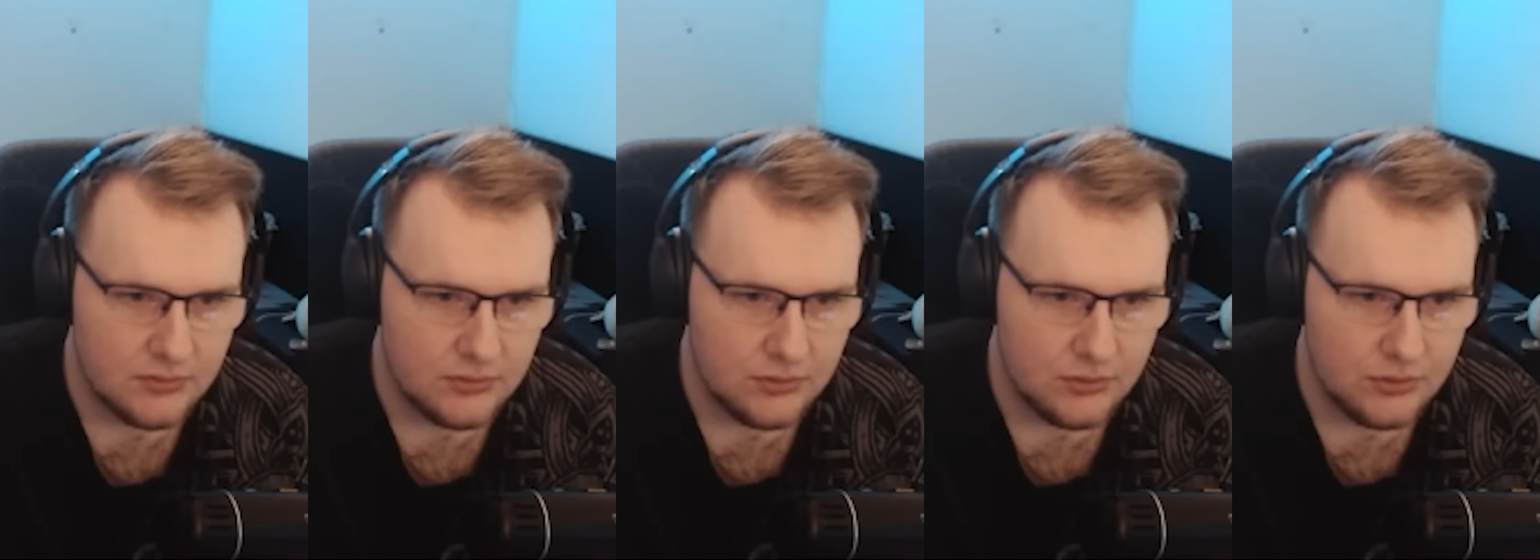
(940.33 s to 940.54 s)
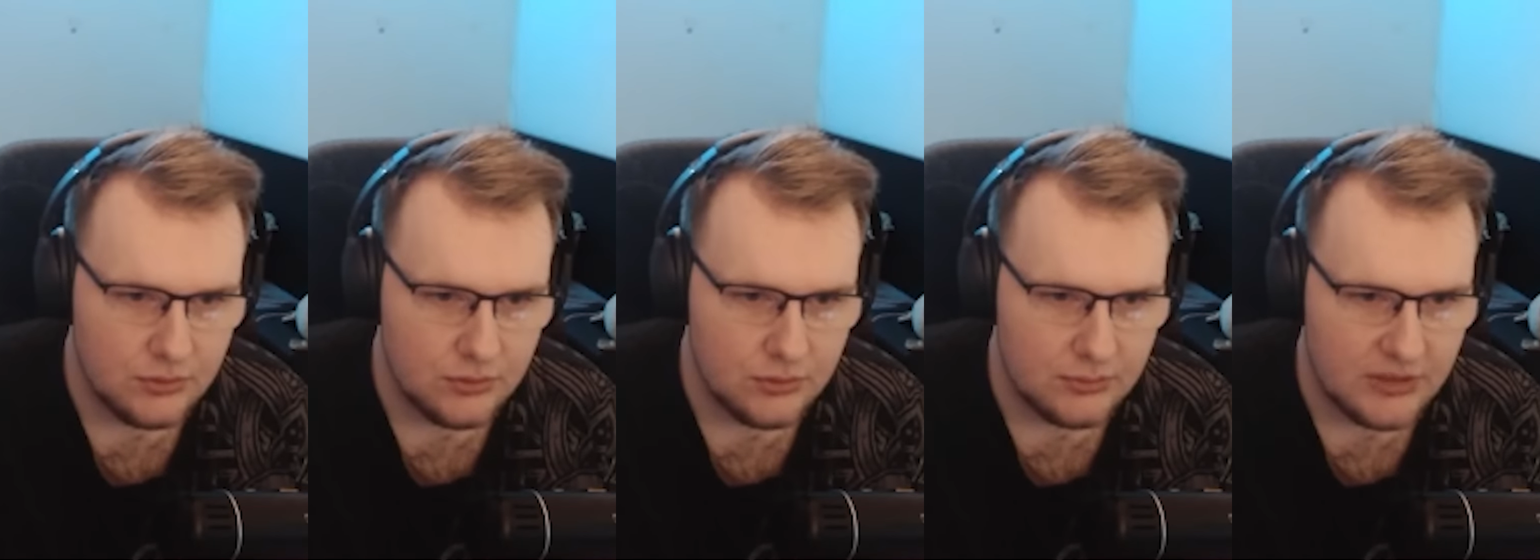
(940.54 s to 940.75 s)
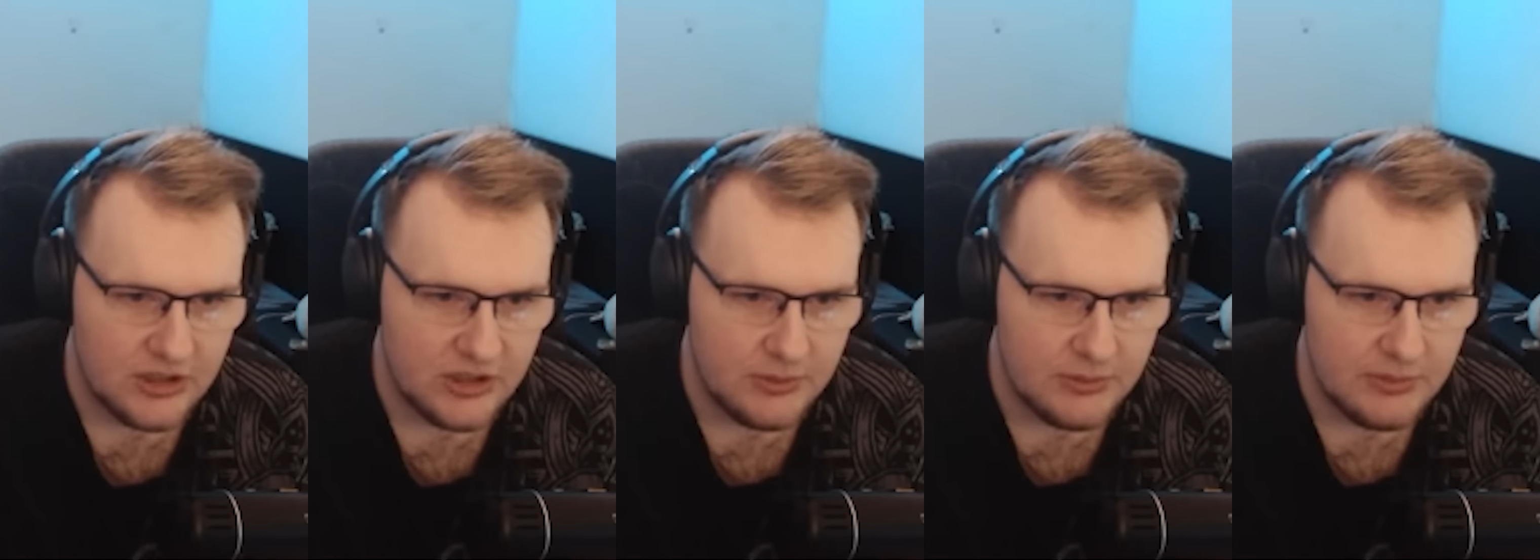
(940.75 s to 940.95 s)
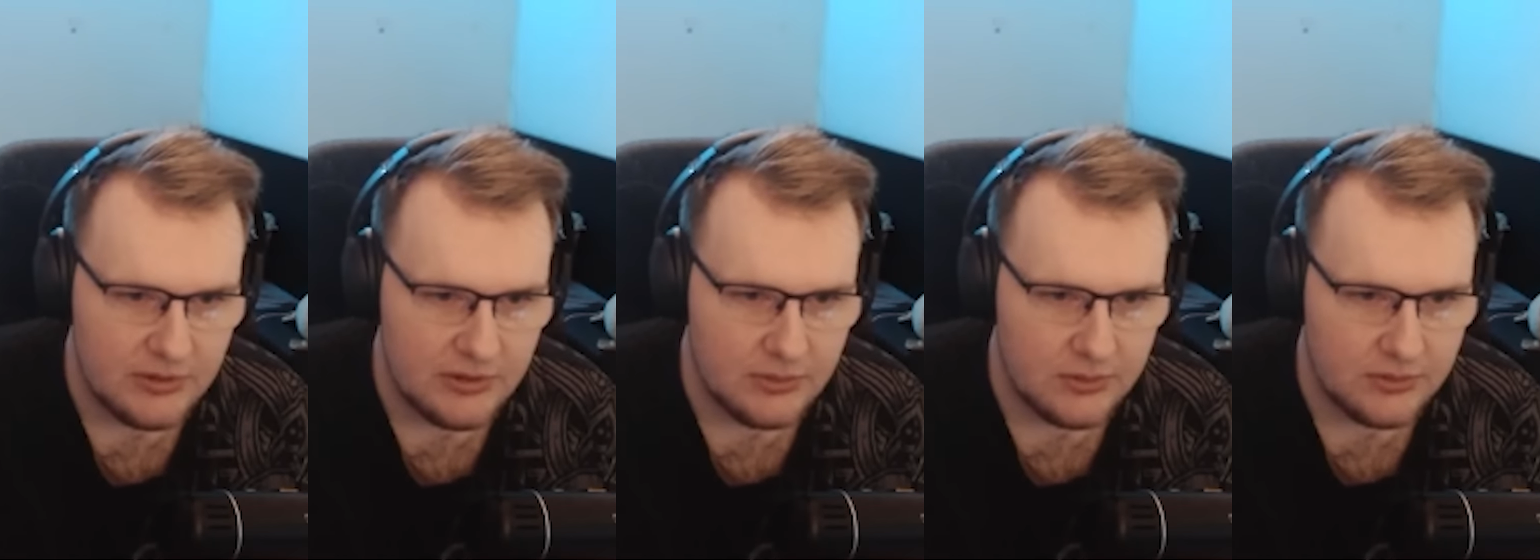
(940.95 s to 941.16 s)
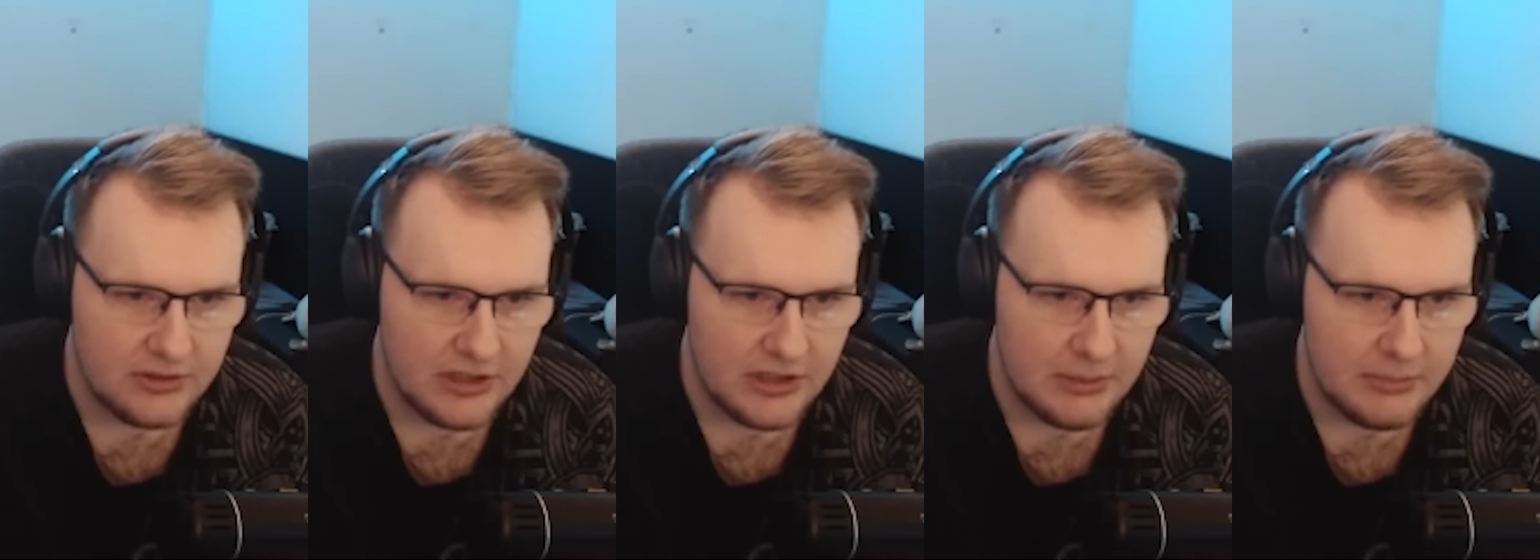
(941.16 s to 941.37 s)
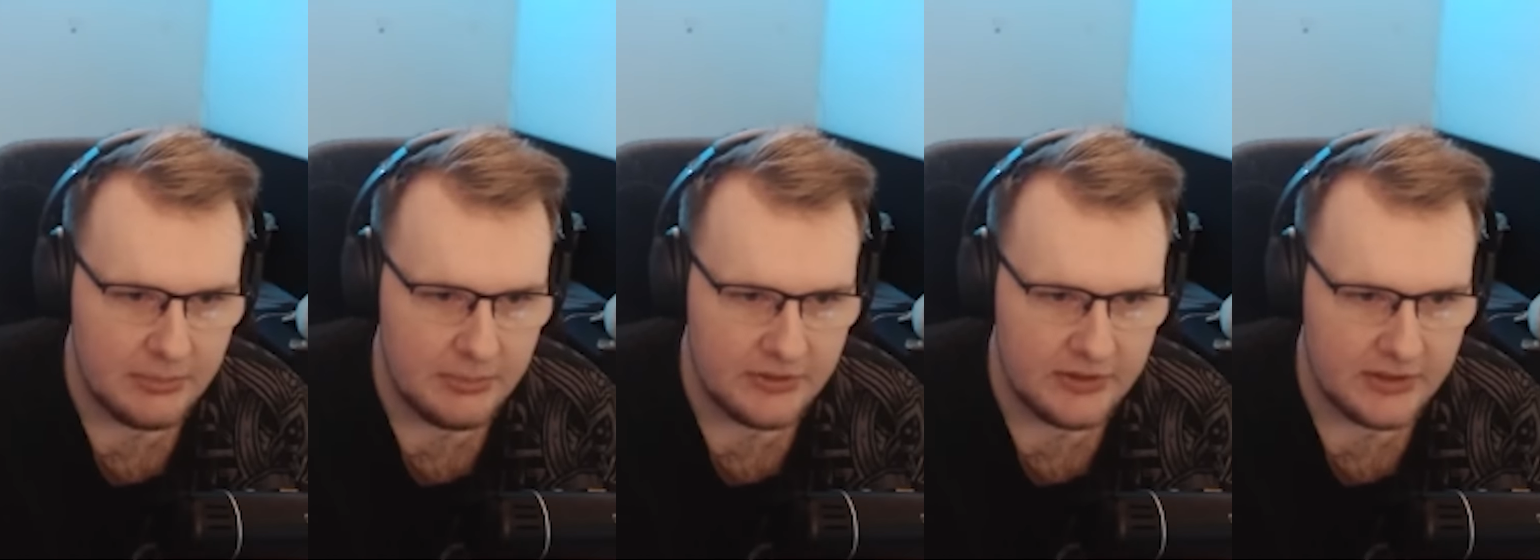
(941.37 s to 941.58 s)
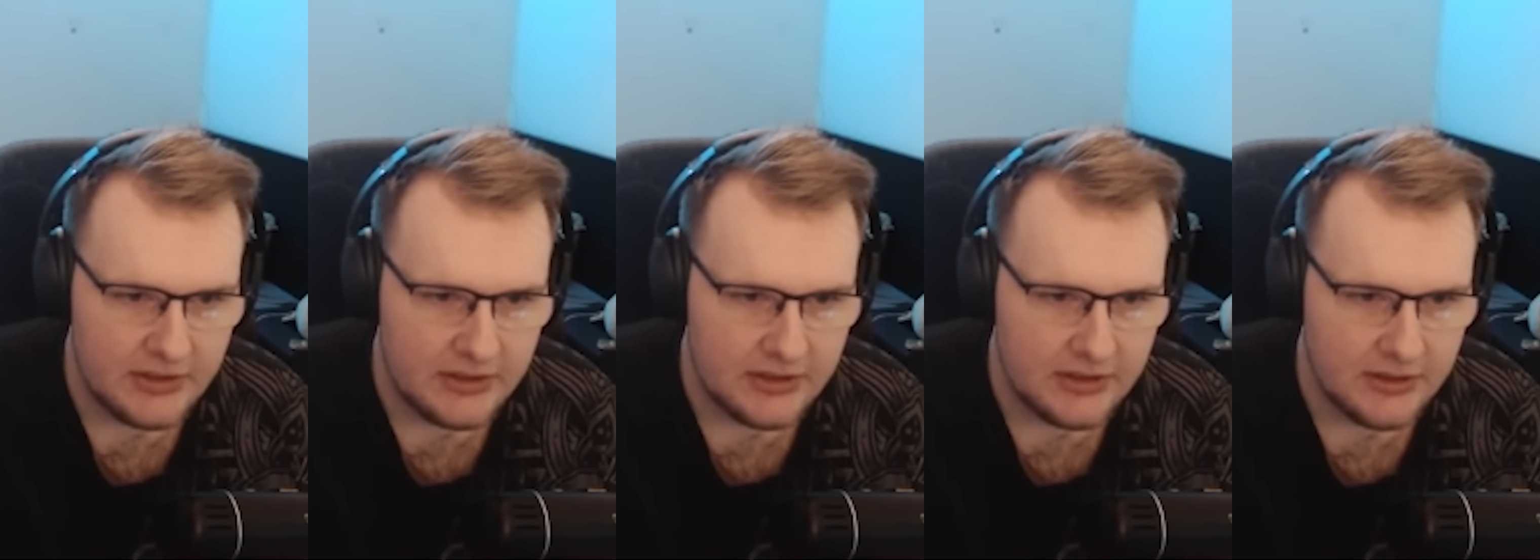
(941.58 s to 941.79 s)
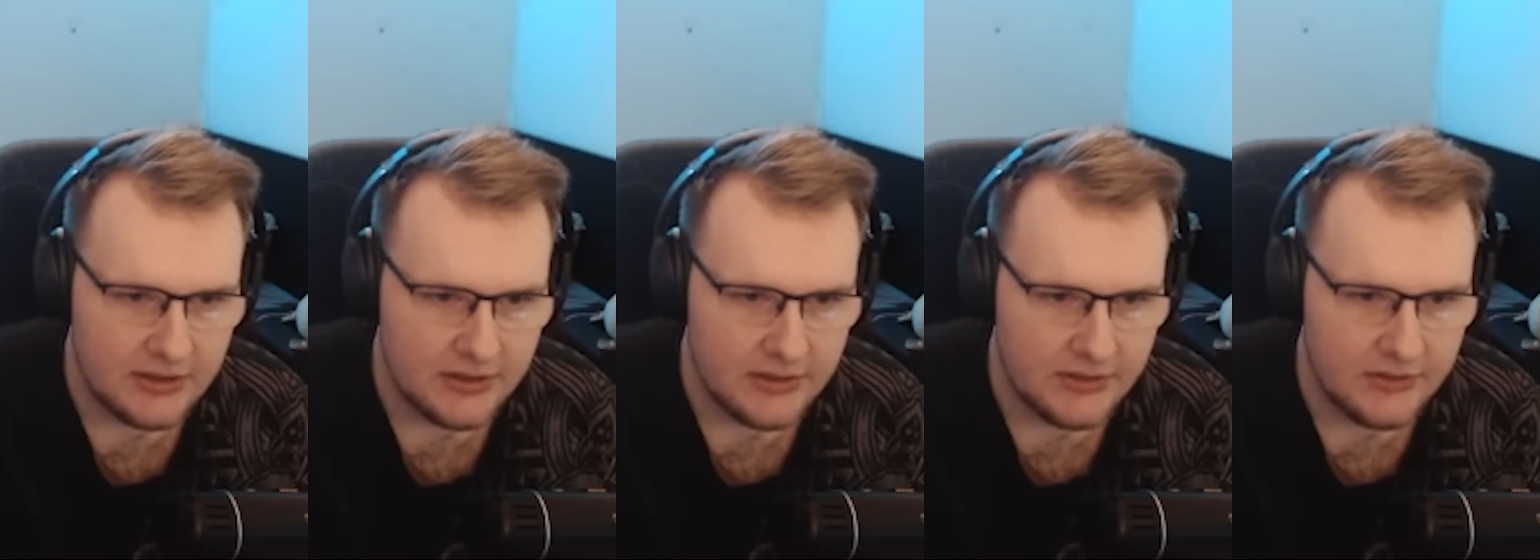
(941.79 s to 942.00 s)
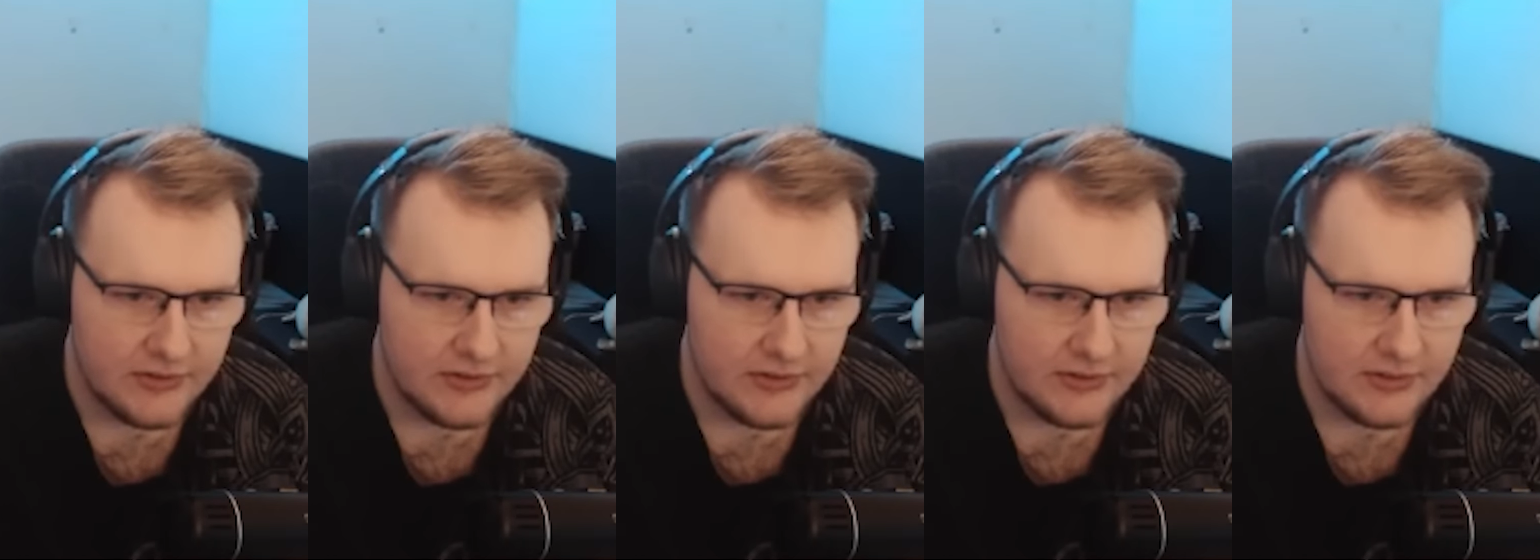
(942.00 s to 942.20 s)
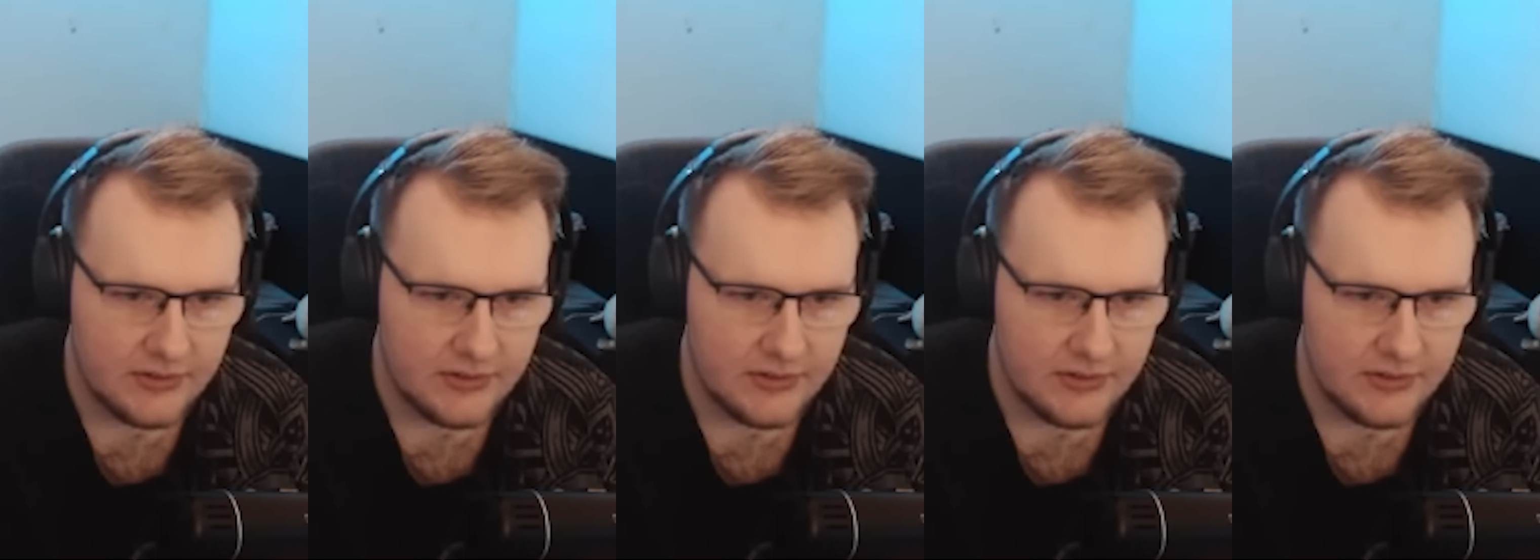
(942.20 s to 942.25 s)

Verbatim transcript: you might be on the Epstein list.